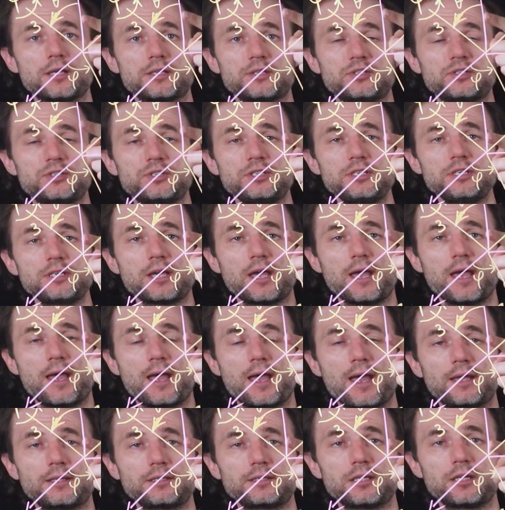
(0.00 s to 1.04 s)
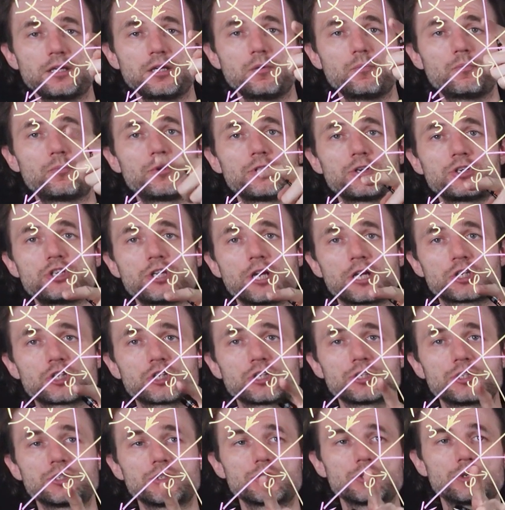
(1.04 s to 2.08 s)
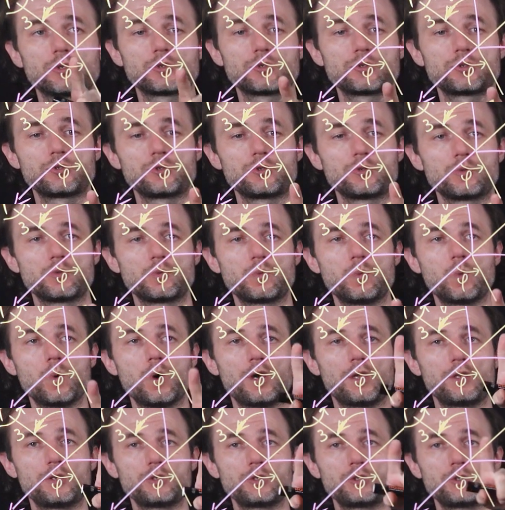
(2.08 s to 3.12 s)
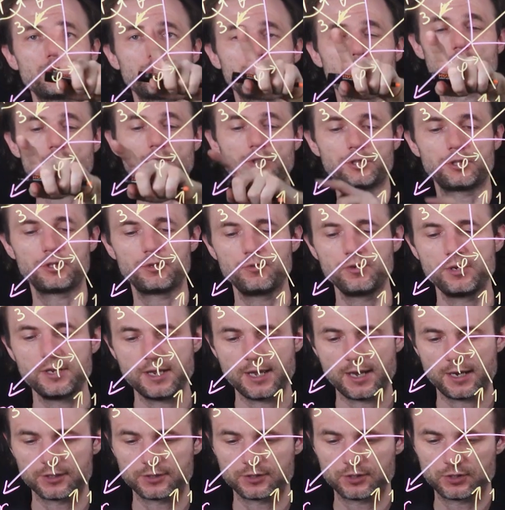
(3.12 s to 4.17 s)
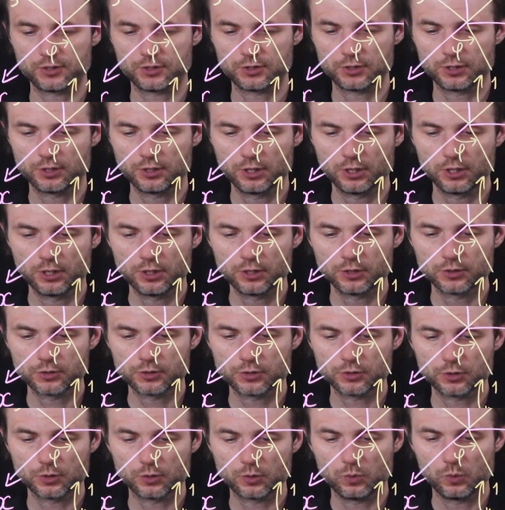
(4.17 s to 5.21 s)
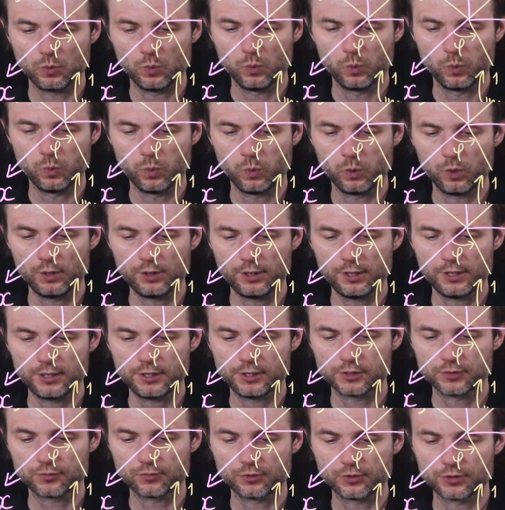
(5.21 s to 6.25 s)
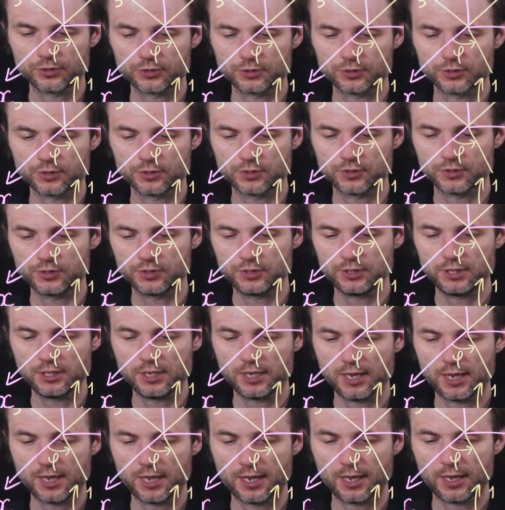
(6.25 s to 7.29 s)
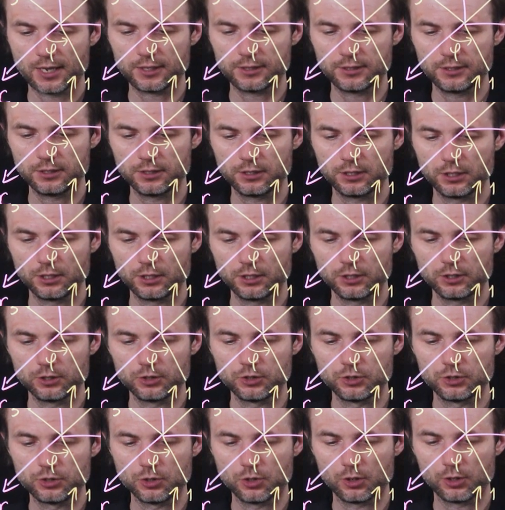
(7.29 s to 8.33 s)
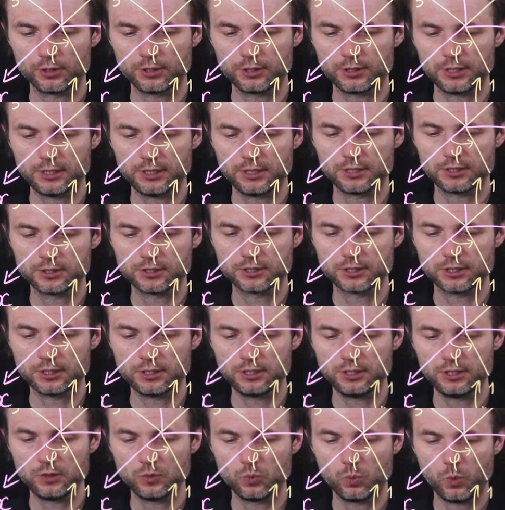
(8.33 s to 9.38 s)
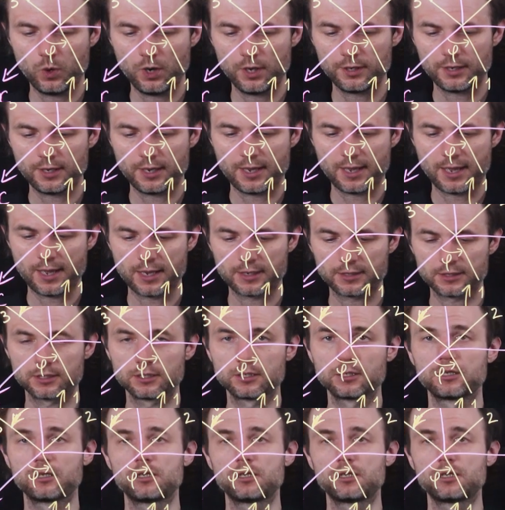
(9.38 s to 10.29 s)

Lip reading: z hat projections onto 1, 2, and 3 axes. So what is, for instance, z hat dotted into E1 hat?